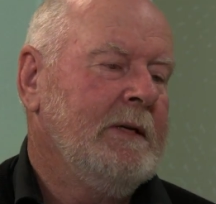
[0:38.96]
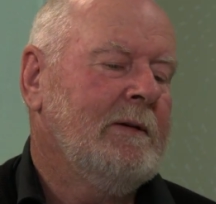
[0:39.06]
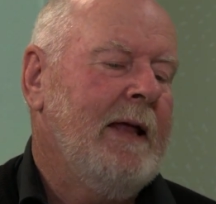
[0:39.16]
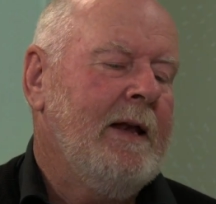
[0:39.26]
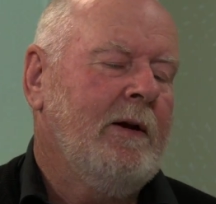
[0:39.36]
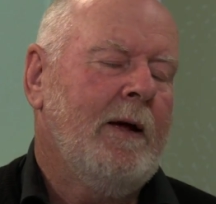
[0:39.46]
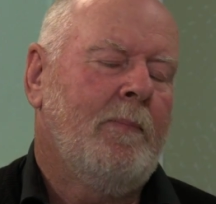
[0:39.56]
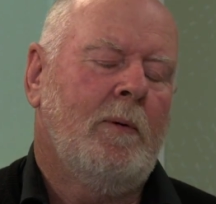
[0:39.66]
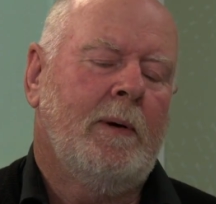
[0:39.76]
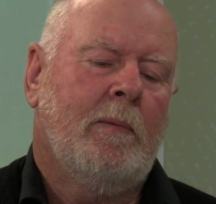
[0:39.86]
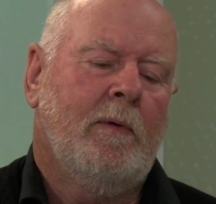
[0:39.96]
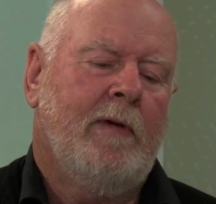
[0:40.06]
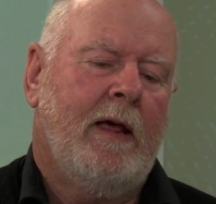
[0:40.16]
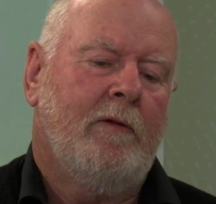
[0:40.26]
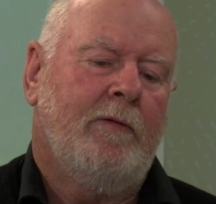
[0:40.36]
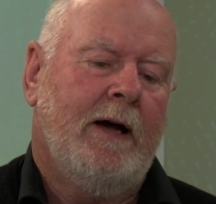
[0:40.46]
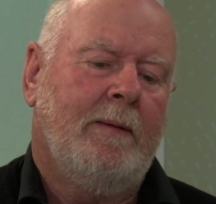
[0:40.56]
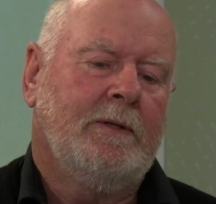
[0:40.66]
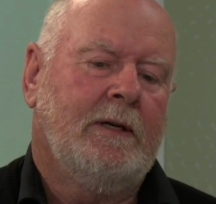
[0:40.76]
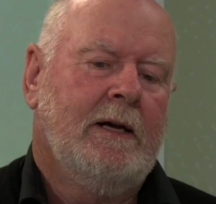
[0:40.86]
piece of land on our property on one of our other
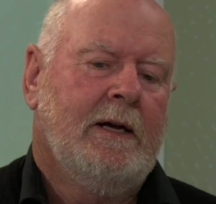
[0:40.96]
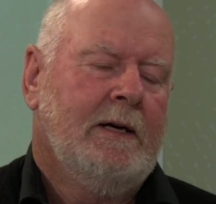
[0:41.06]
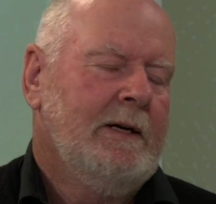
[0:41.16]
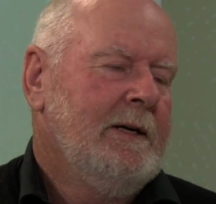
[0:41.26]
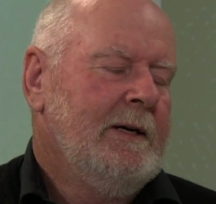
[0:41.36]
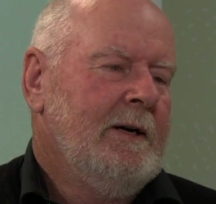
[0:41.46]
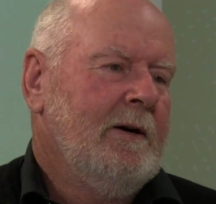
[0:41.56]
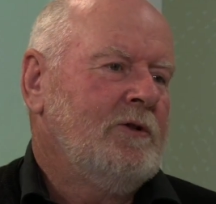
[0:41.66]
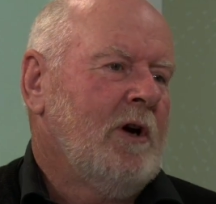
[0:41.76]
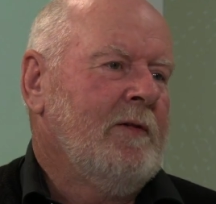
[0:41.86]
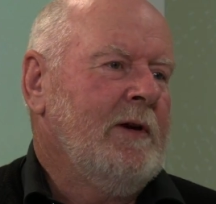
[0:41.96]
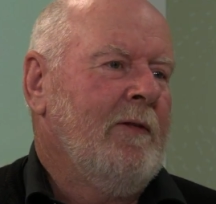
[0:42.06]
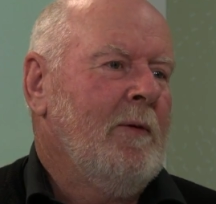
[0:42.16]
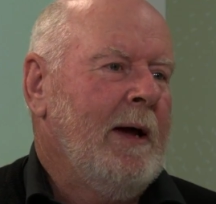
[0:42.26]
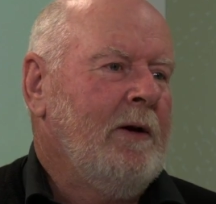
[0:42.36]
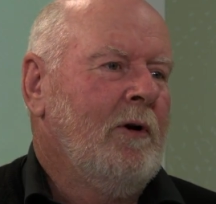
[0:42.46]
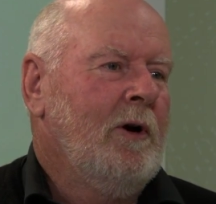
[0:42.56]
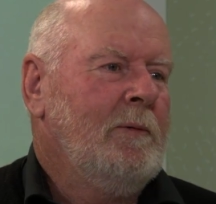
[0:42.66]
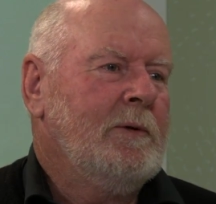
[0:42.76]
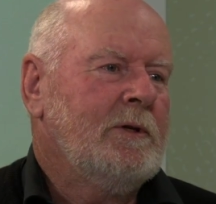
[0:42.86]
farms. And I was driving down the main
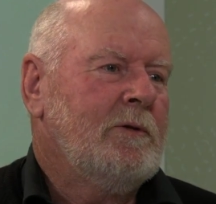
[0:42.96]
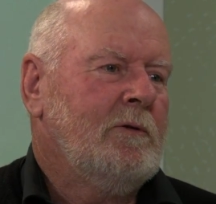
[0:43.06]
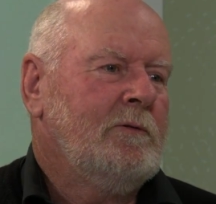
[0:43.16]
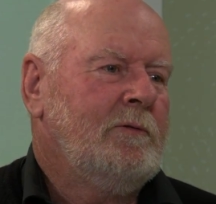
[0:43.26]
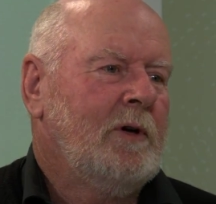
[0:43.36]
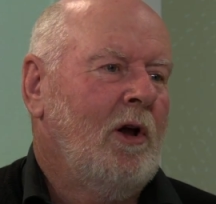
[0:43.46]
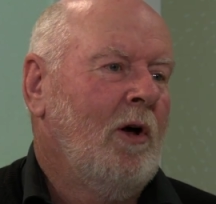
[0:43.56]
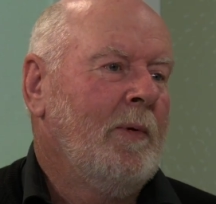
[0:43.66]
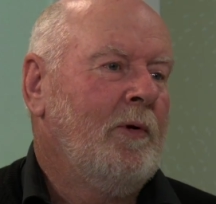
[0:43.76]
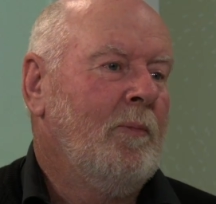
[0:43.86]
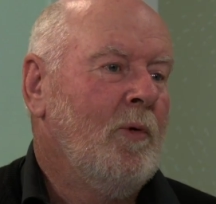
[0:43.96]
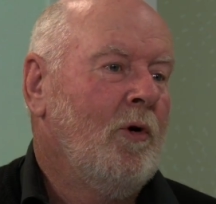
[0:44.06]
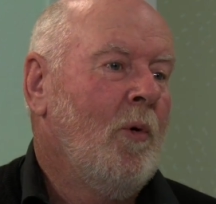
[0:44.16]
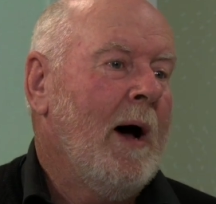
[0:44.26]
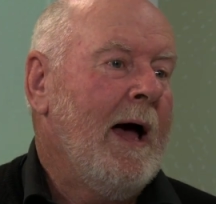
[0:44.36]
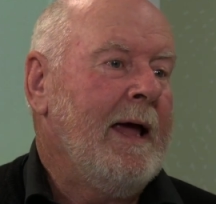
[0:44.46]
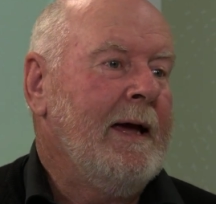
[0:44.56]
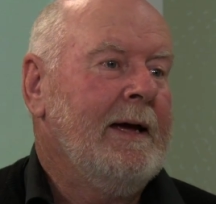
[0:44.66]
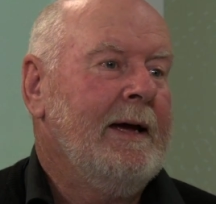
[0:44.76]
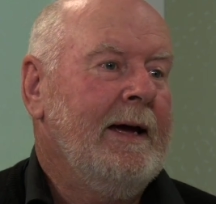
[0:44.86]
road, which is sort of a kilometre or more
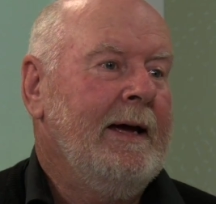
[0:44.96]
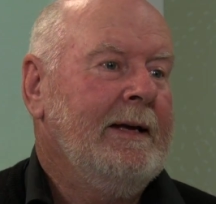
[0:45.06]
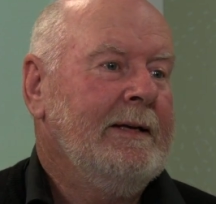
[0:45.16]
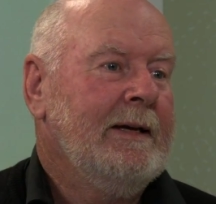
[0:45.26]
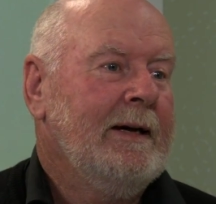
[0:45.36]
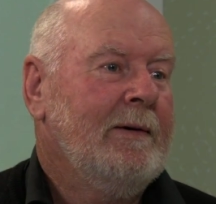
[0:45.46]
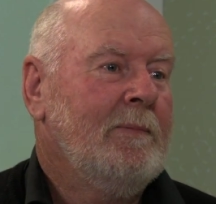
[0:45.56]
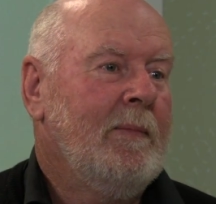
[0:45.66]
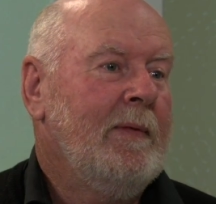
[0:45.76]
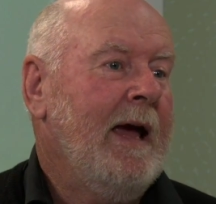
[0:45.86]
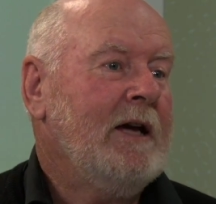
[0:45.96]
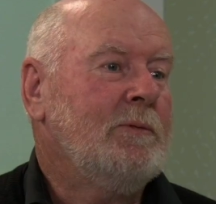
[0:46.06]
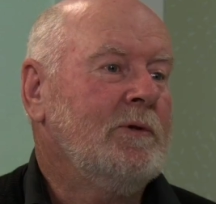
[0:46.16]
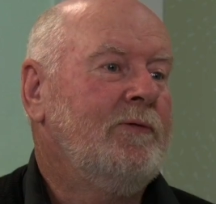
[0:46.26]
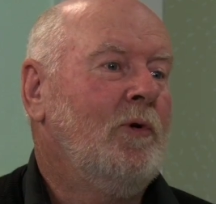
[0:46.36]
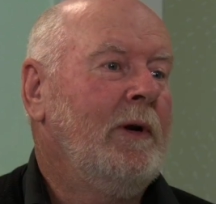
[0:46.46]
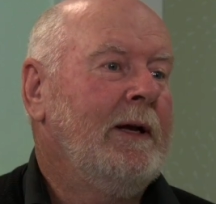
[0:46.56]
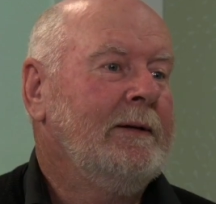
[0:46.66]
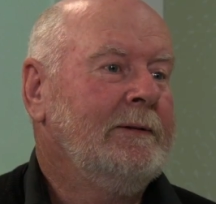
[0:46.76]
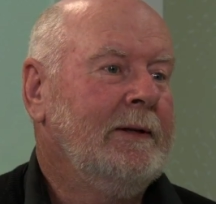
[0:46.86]
away, and the ash was
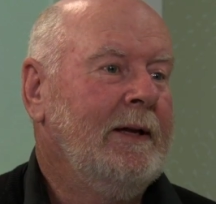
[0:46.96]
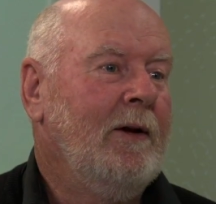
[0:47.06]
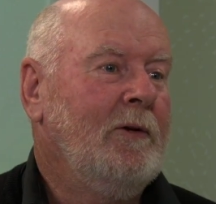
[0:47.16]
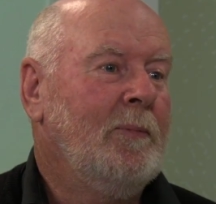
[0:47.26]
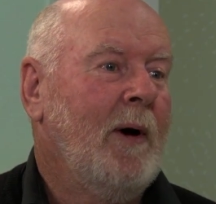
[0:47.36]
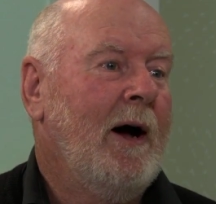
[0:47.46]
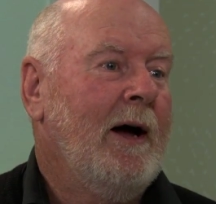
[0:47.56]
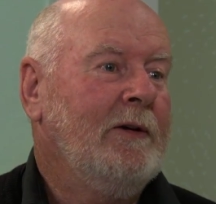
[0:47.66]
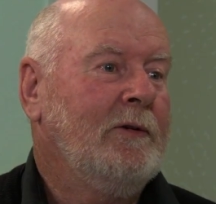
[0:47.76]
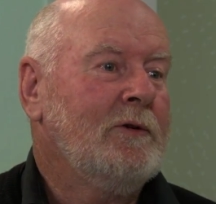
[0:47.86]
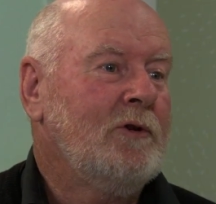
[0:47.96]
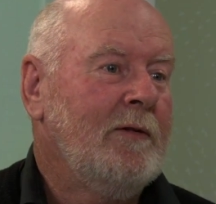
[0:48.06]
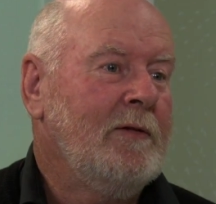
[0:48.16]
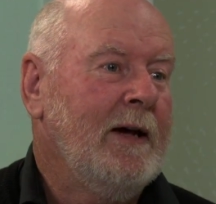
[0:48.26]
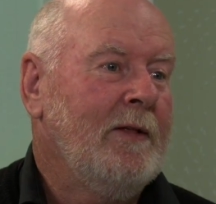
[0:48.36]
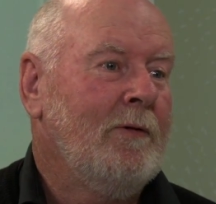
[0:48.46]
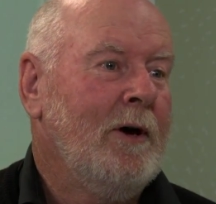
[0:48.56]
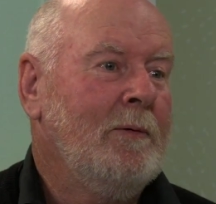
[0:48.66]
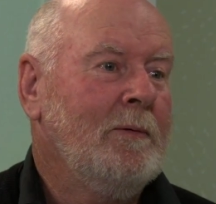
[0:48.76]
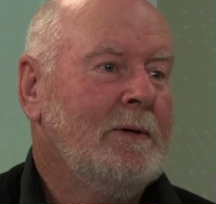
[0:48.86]
falling into my eyes as I was driving down the
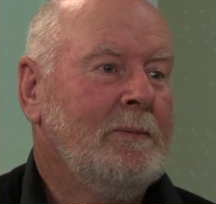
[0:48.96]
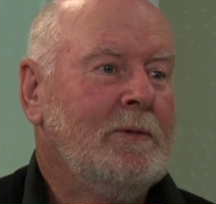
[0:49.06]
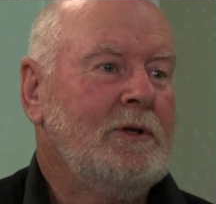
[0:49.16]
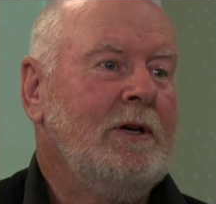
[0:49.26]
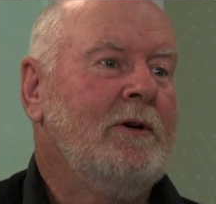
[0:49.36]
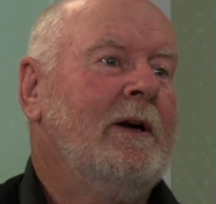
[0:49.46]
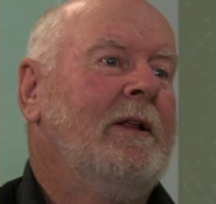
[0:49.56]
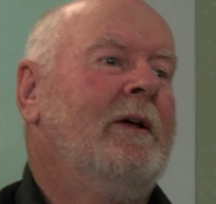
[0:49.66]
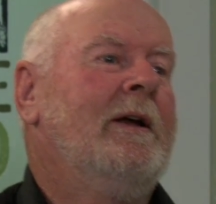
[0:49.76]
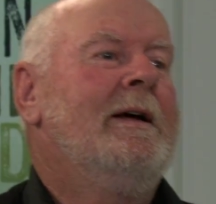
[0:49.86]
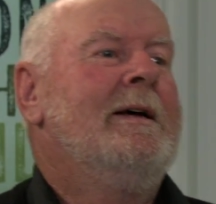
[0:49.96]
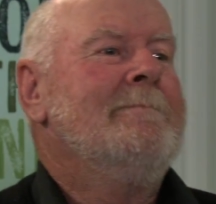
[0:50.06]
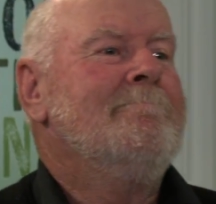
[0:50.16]
road with the machinery. And I thought,